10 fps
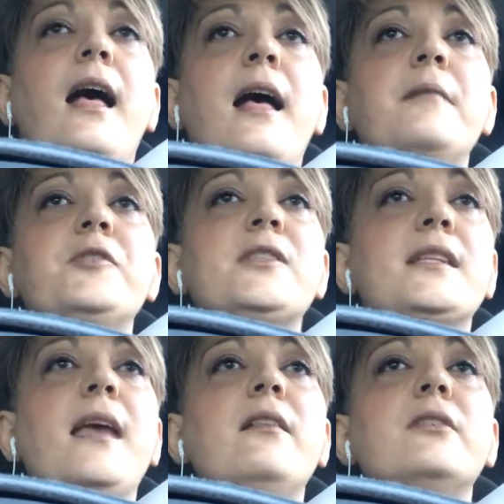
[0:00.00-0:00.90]
I'm
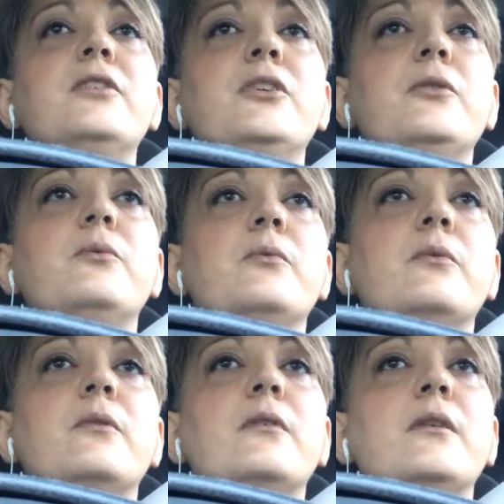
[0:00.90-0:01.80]
just telling you
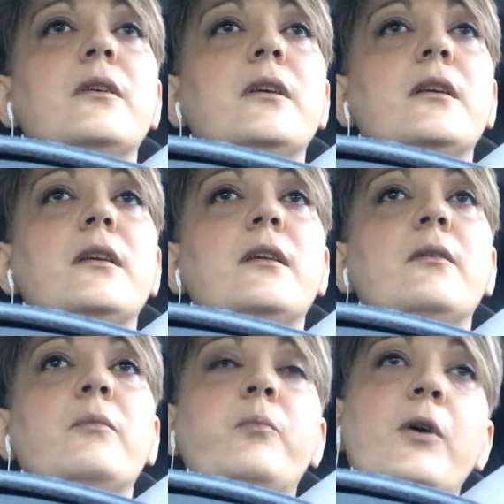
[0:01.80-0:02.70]

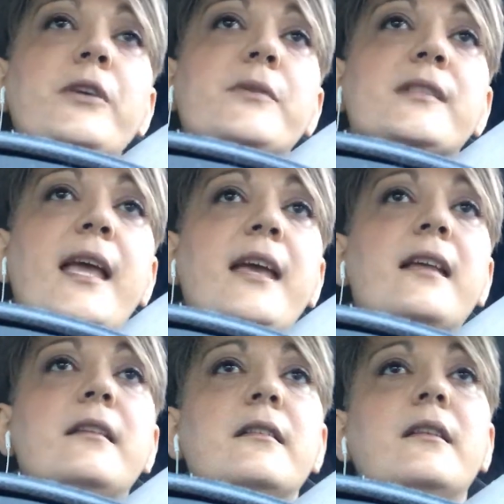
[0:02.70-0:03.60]
what you
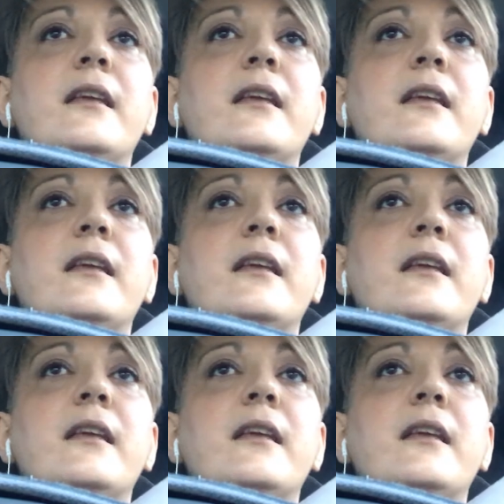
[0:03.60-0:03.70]
said.